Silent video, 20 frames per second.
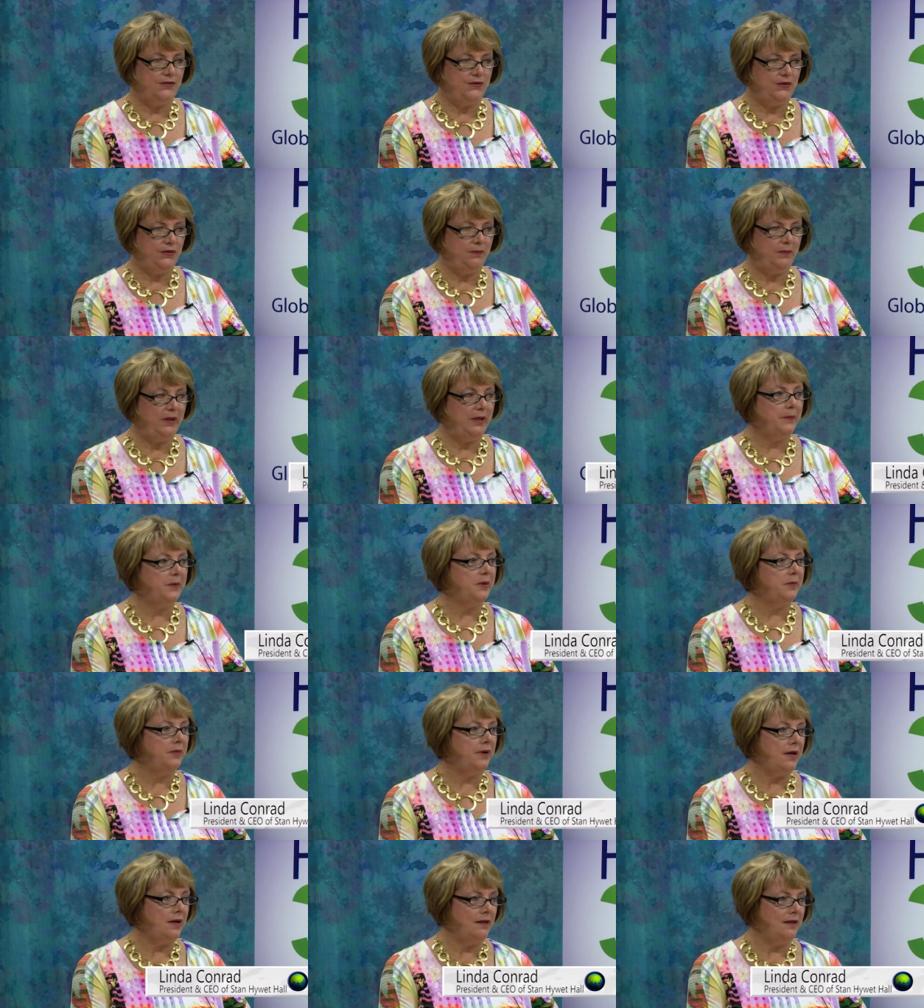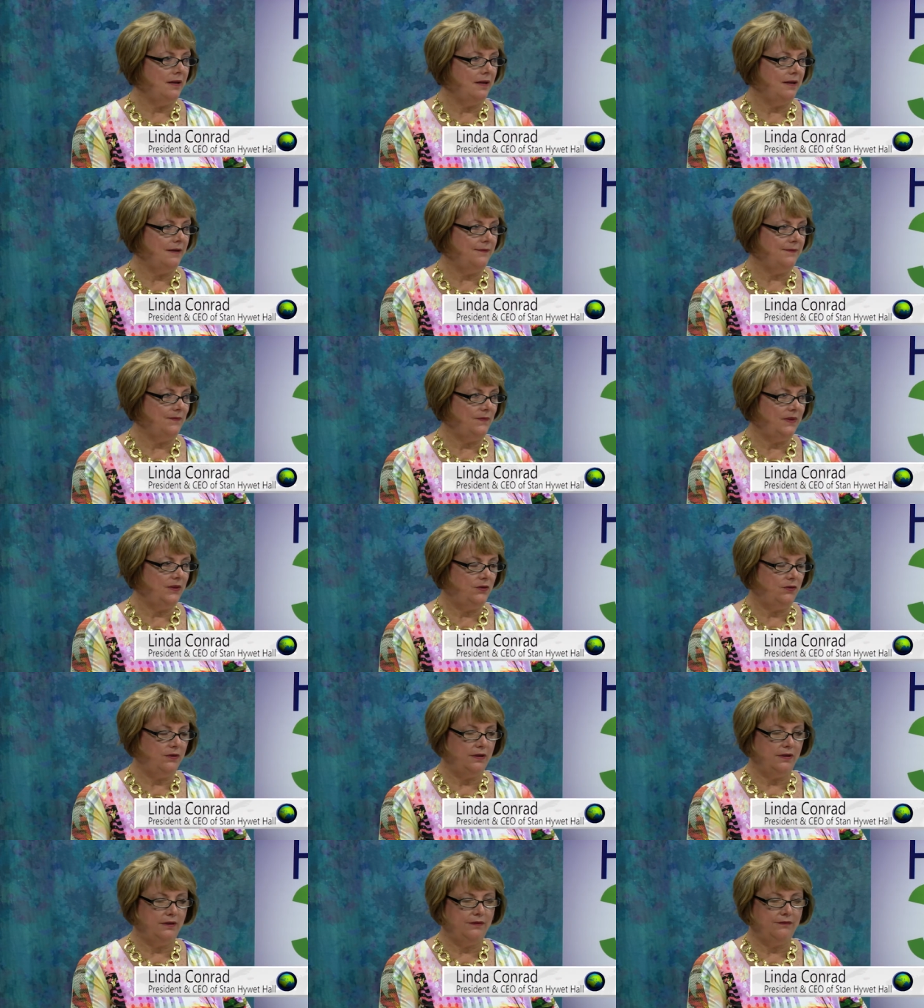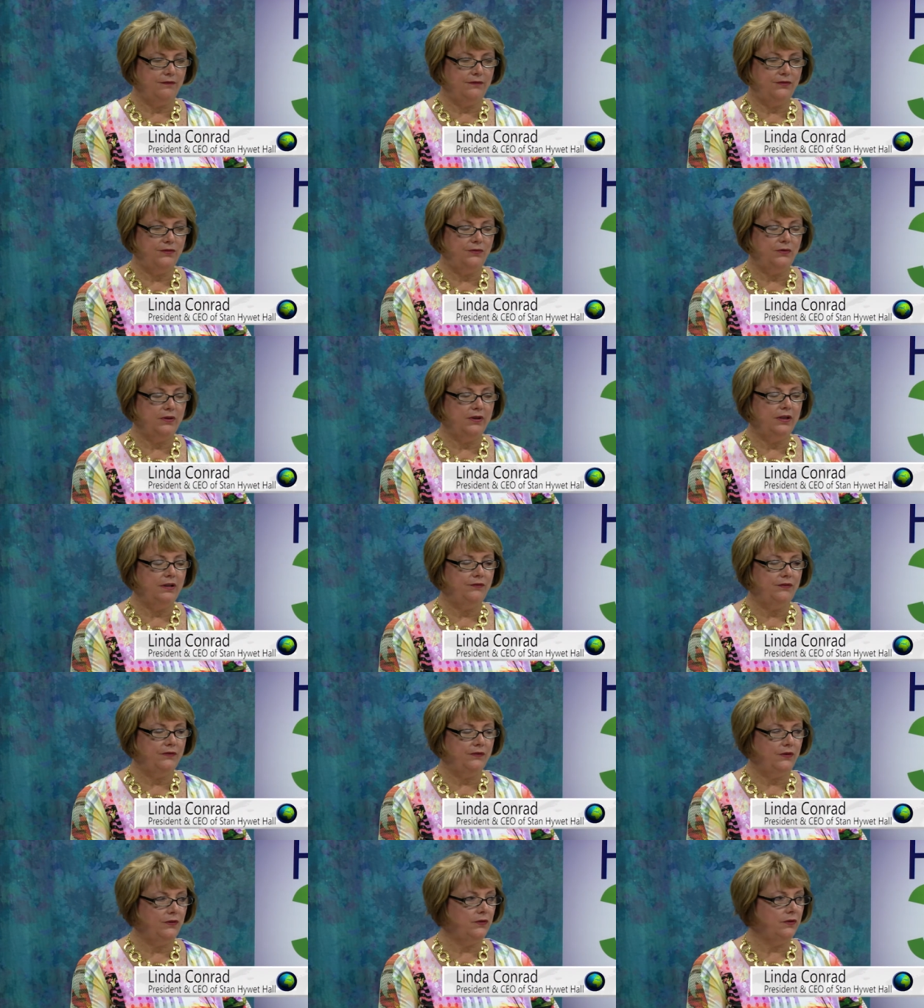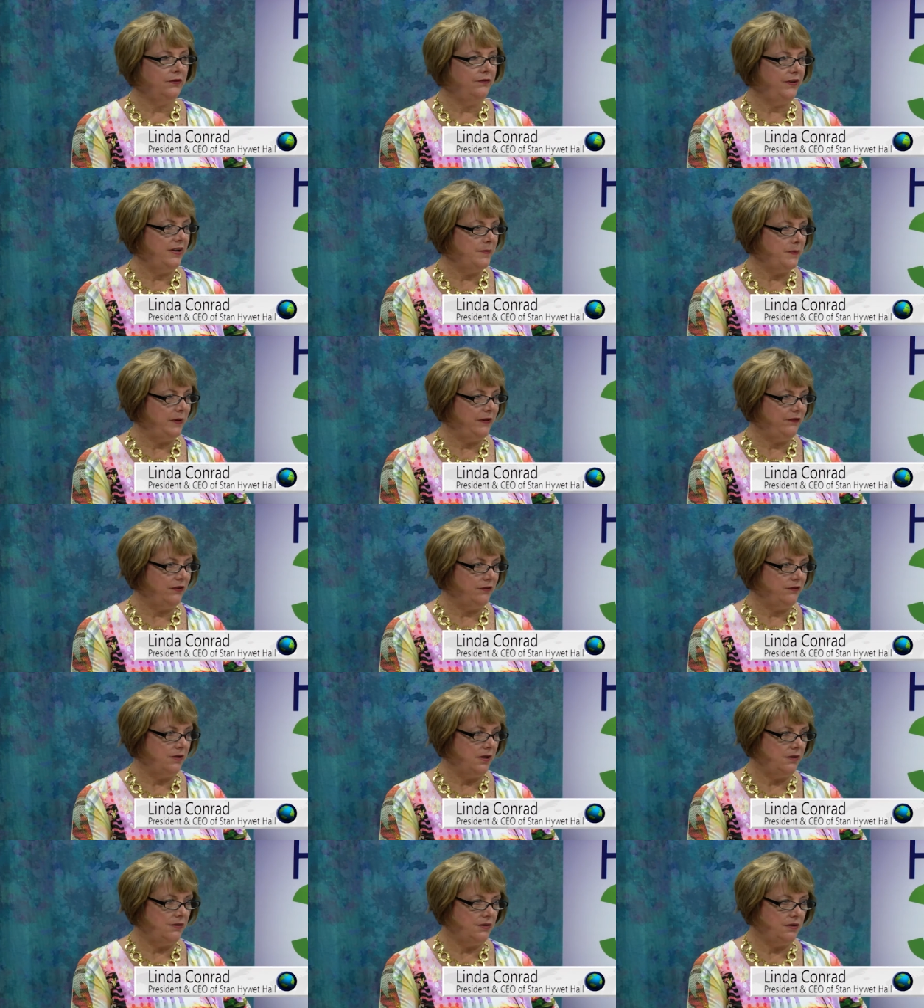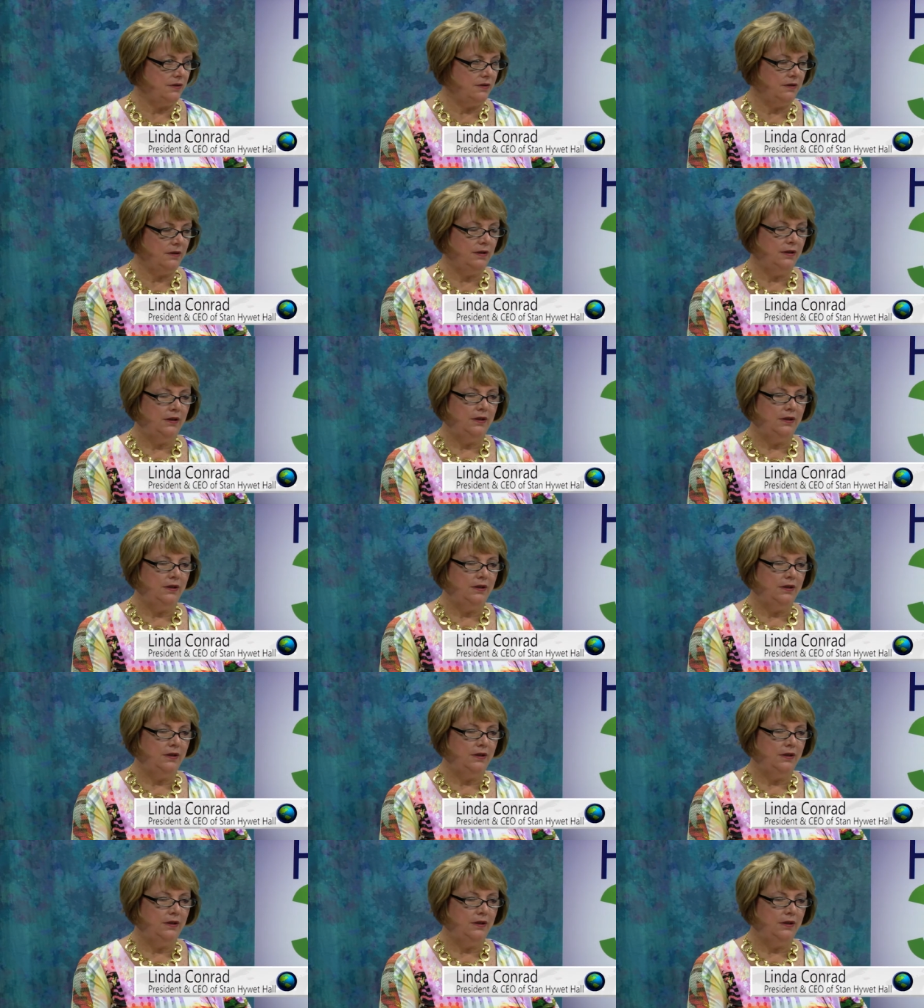to be able to bring that through the through a gift of the Orr Family Foundation.